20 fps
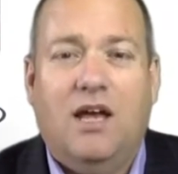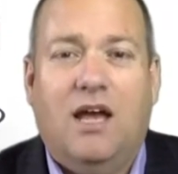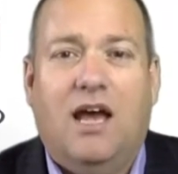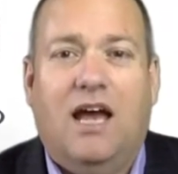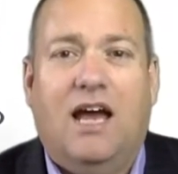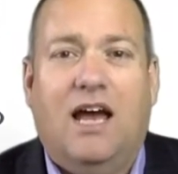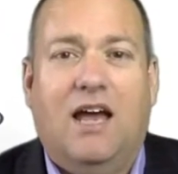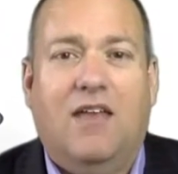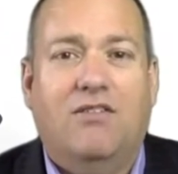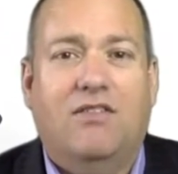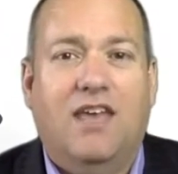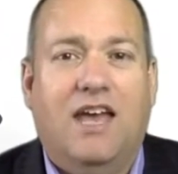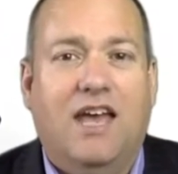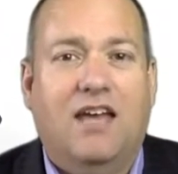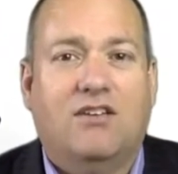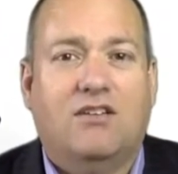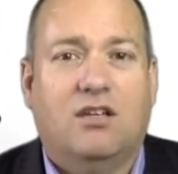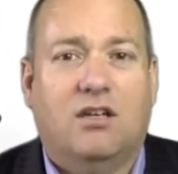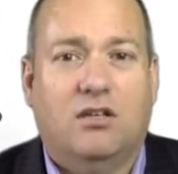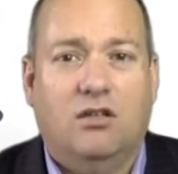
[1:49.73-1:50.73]

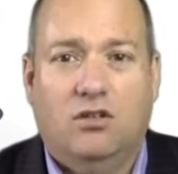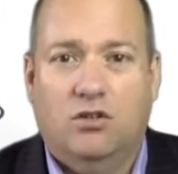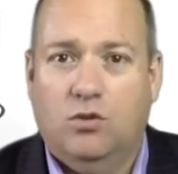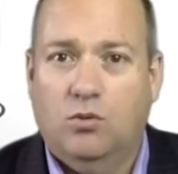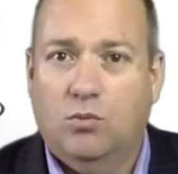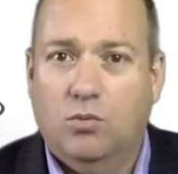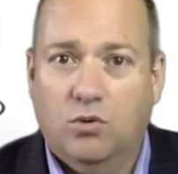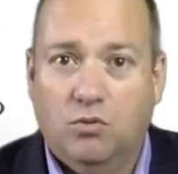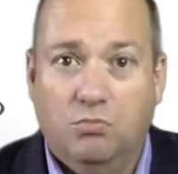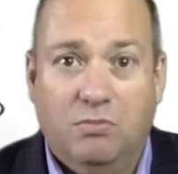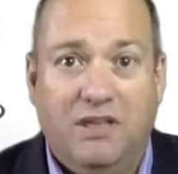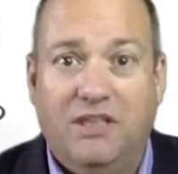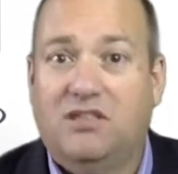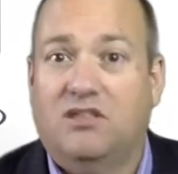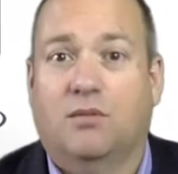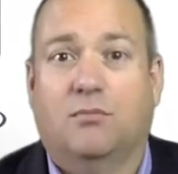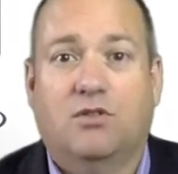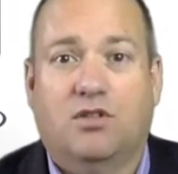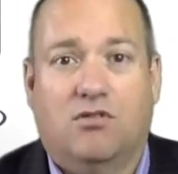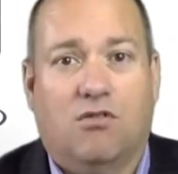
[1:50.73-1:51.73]
that you will be
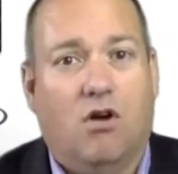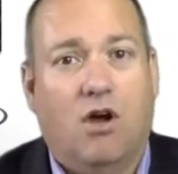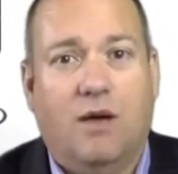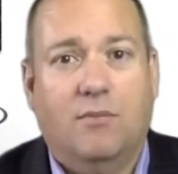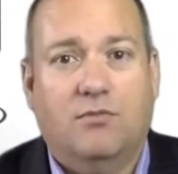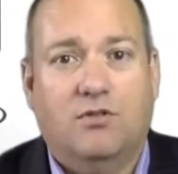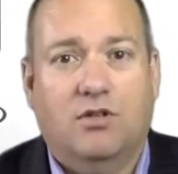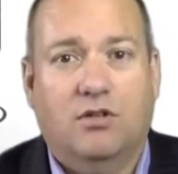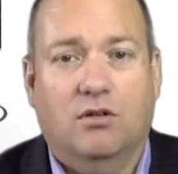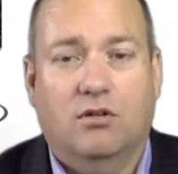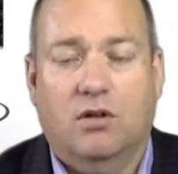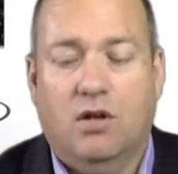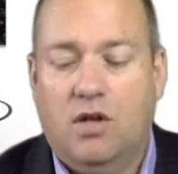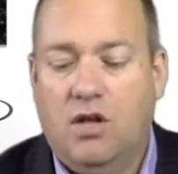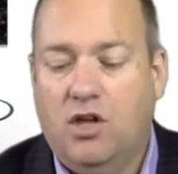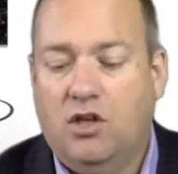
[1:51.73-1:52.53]
subscribed to.